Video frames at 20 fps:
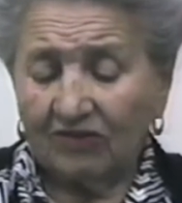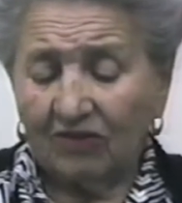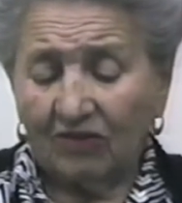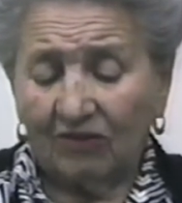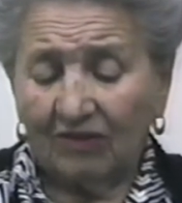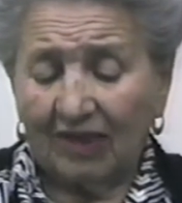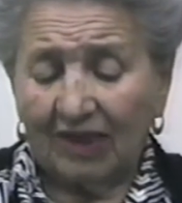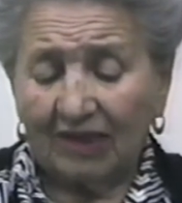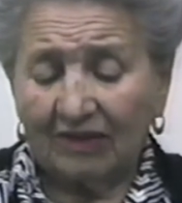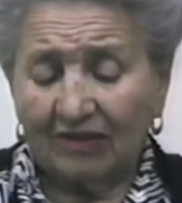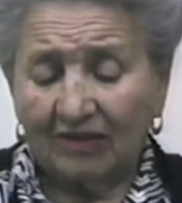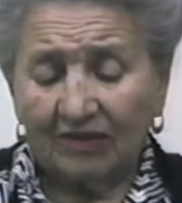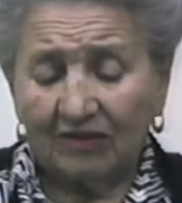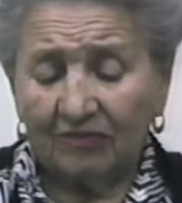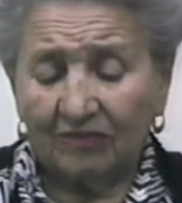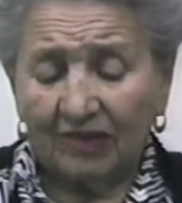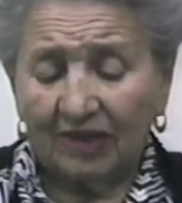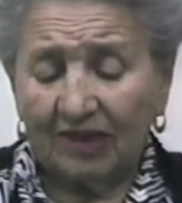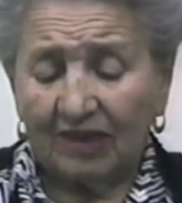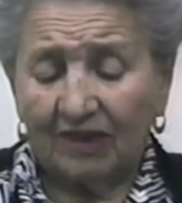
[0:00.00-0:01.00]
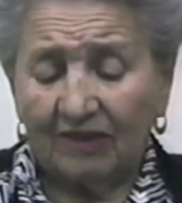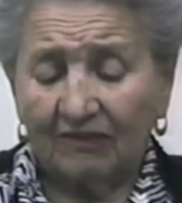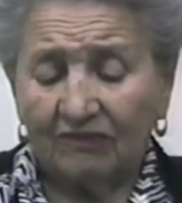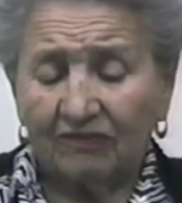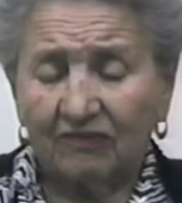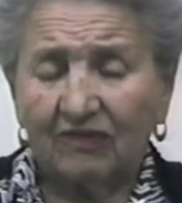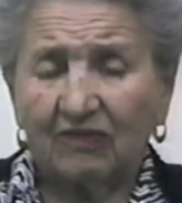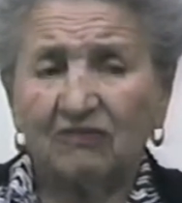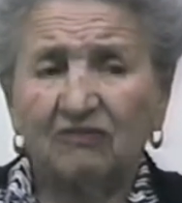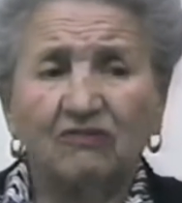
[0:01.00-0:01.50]
So I didn't
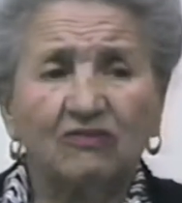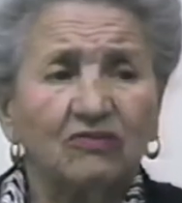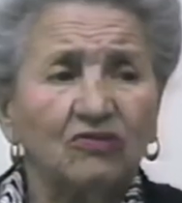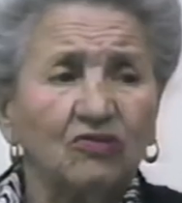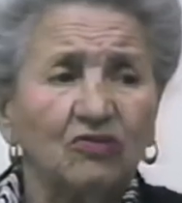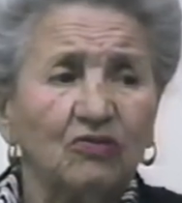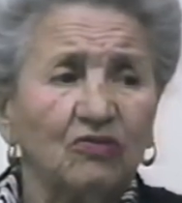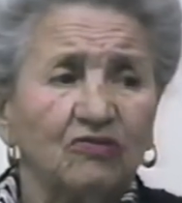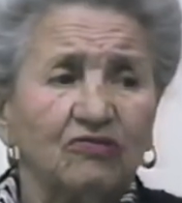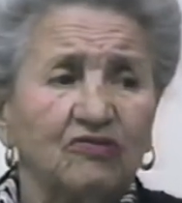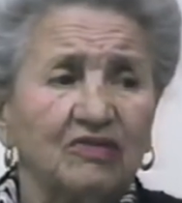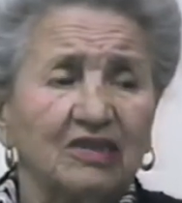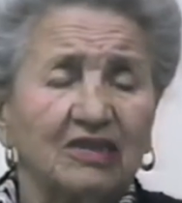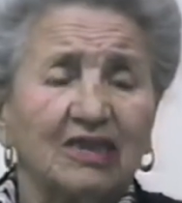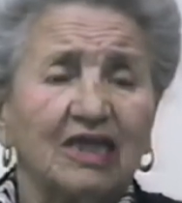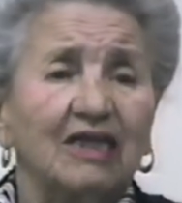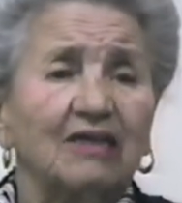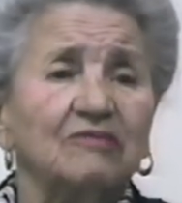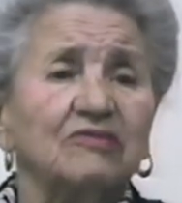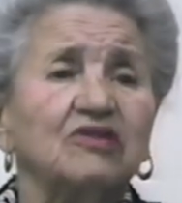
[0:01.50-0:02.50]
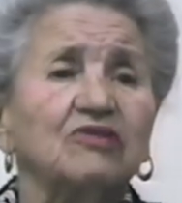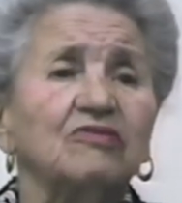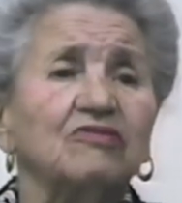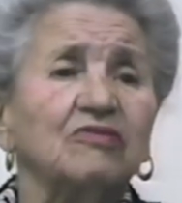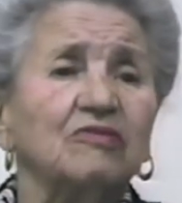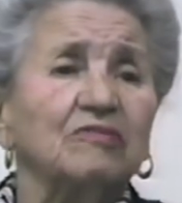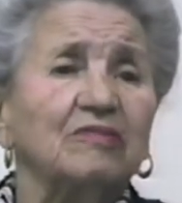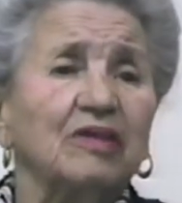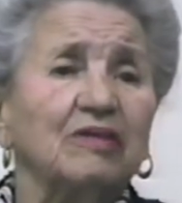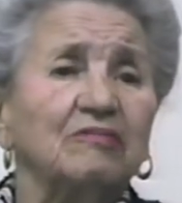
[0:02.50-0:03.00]
believe, uh, two or three times,
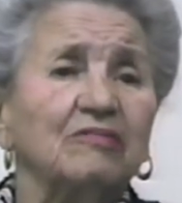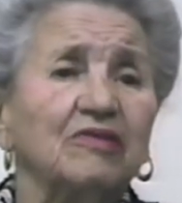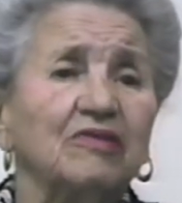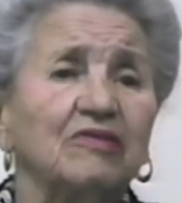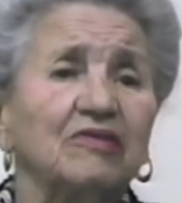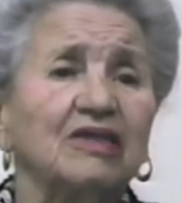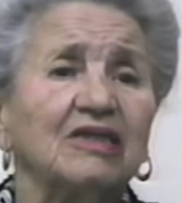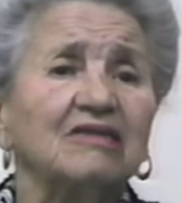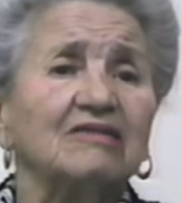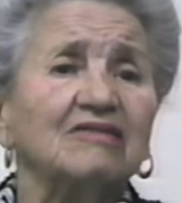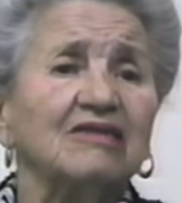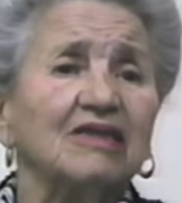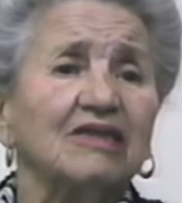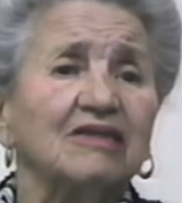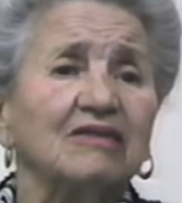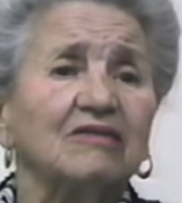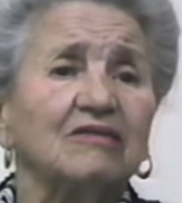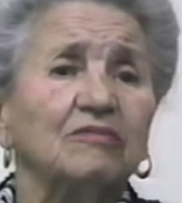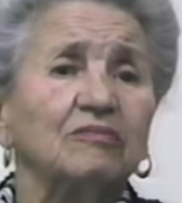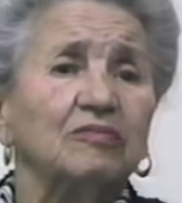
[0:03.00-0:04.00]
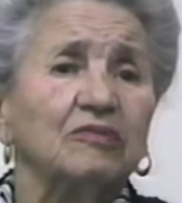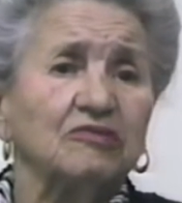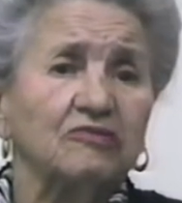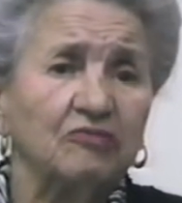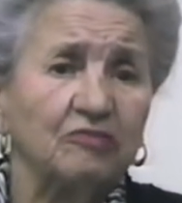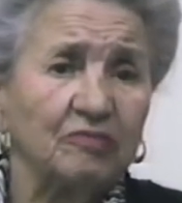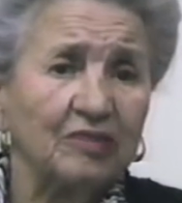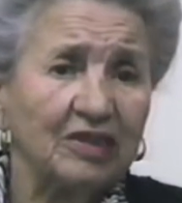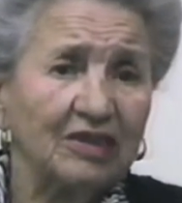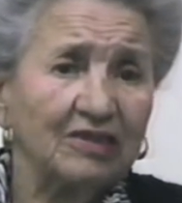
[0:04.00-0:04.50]
you remember, they said the
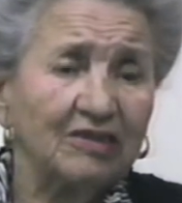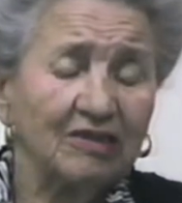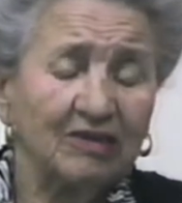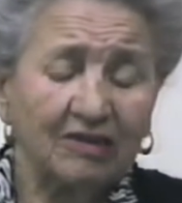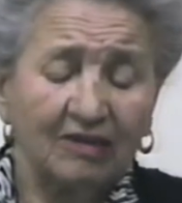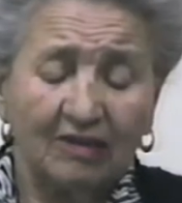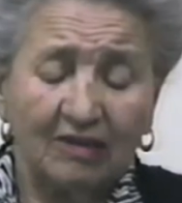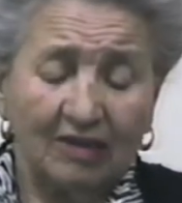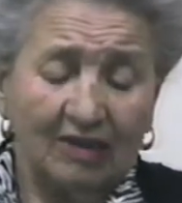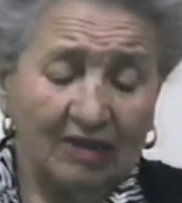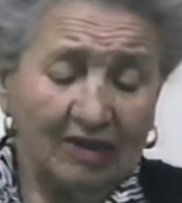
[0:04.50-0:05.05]
possibility.